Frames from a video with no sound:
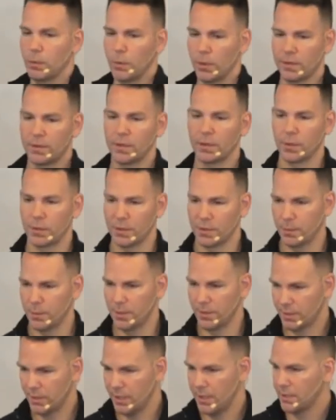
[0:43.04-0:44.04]
with the
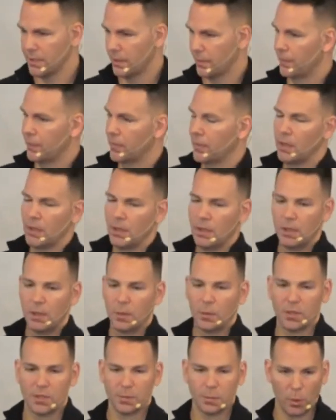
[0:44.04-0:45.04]
Christmas season.
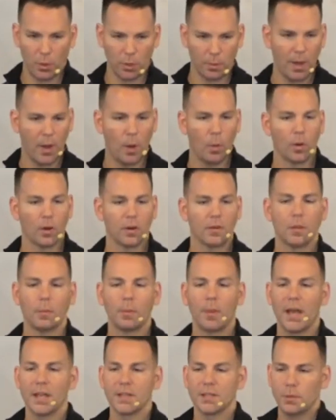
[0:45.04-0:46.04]
We spoke about one of them
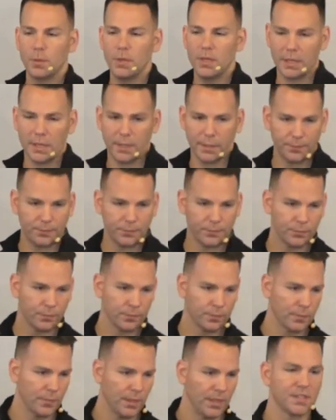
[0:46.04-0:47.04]
last week.
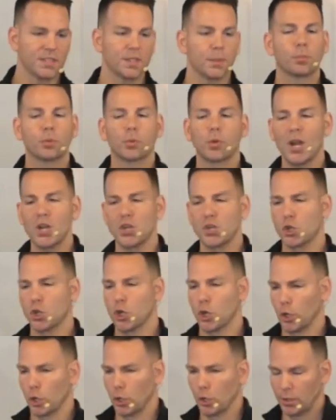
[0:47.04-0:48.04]
It's the
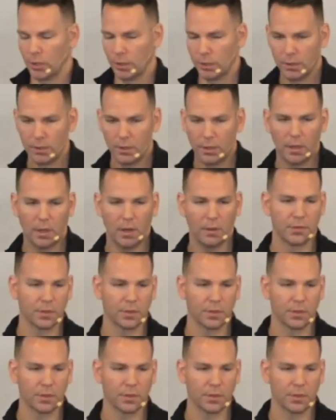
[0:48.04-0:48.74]
pressure of the